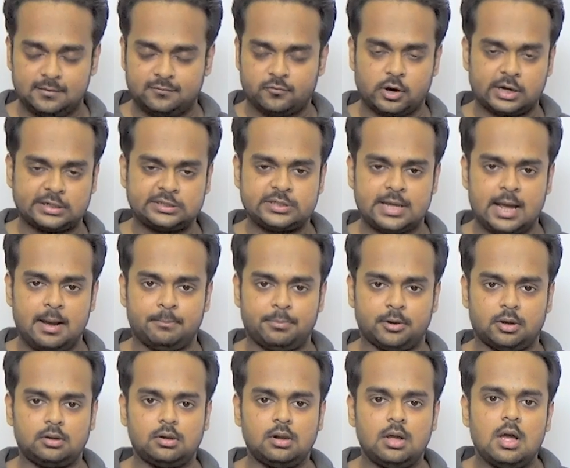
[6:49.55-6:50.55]
For
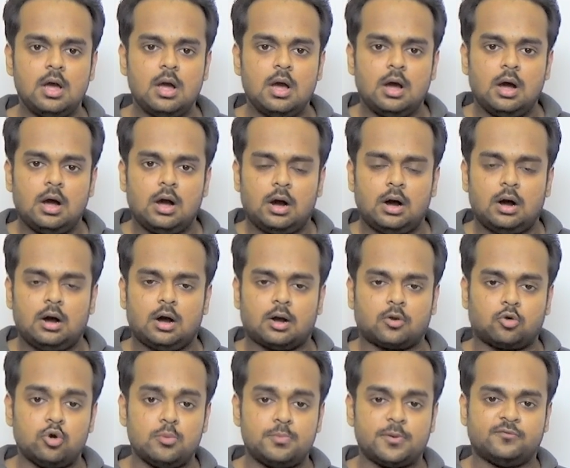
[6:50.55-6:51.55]
example,
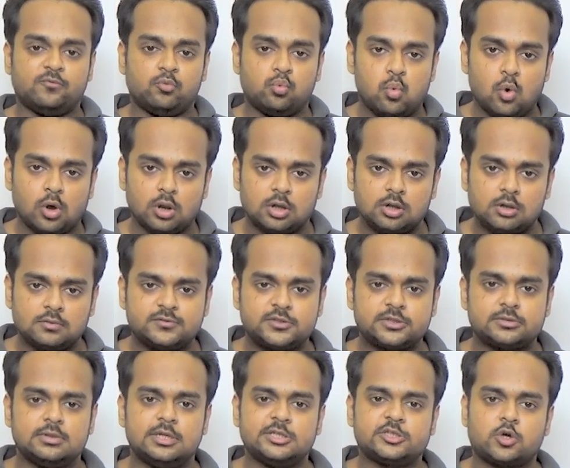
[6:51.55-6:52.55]
a group of
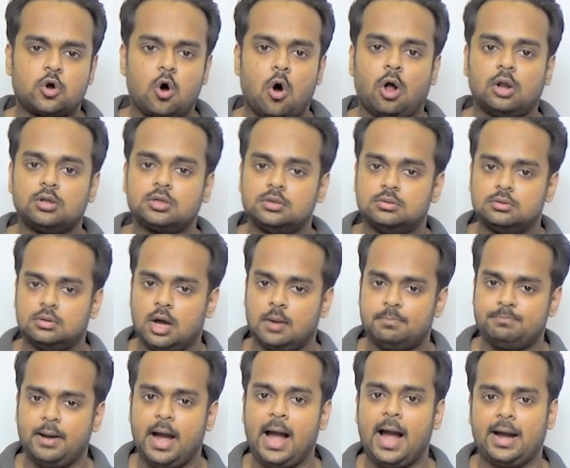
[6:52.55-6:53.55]
wolves is called
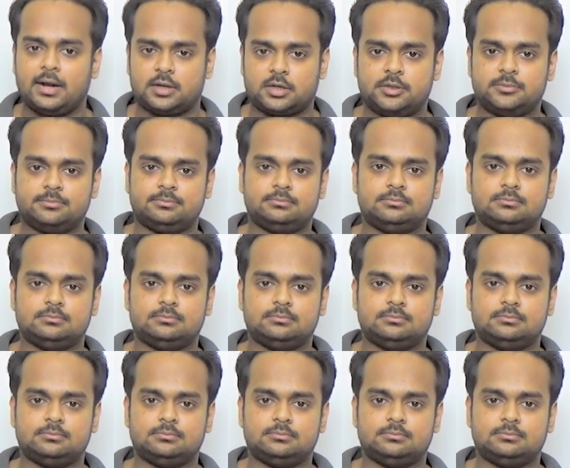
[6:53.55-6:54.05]
a pack.